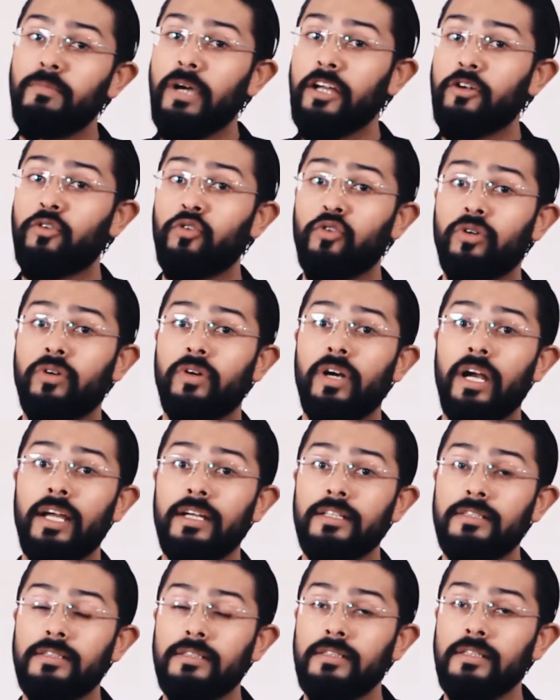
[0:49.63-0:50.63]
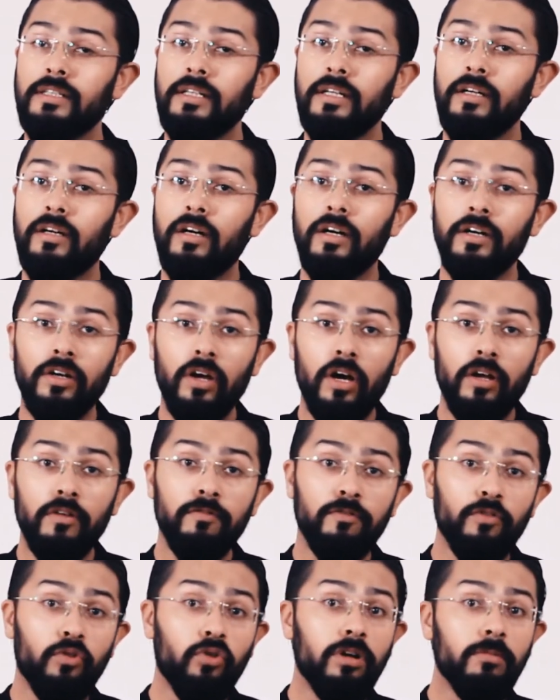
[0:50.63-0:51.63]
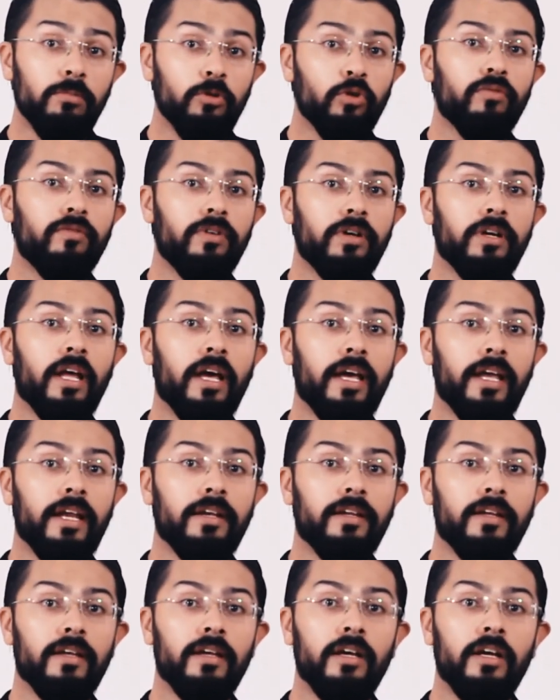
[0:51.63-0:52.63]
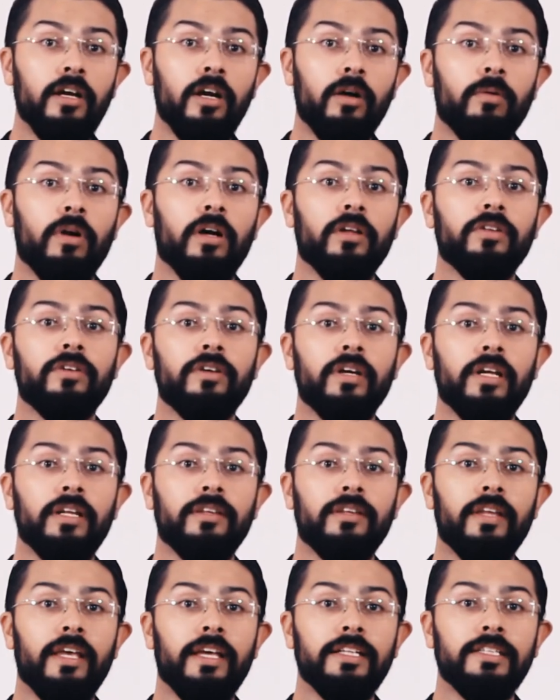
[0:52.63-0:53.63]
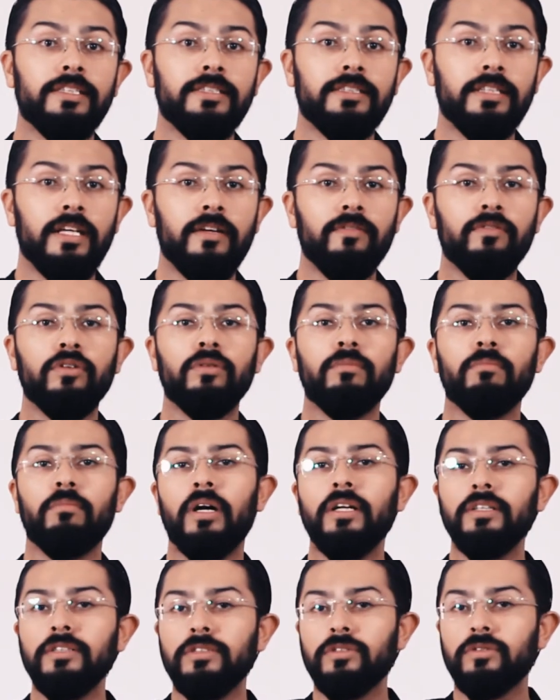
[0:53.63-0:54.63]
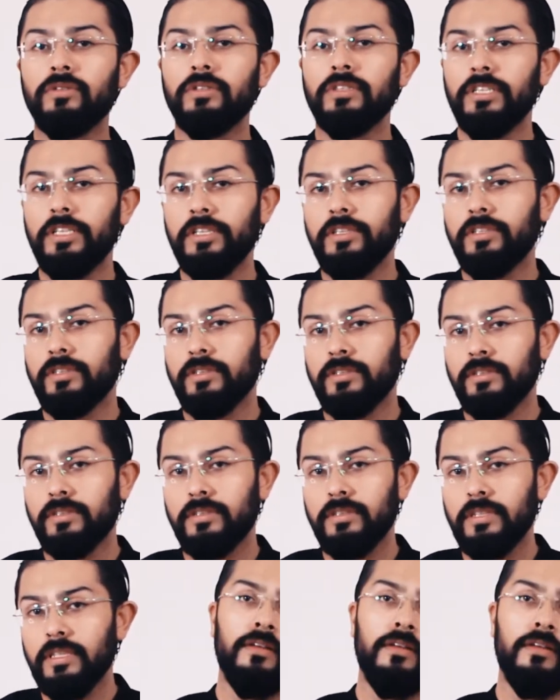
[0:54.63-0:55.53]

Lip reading: micro cracks are not formed overnight. Rather, it takes several months or years.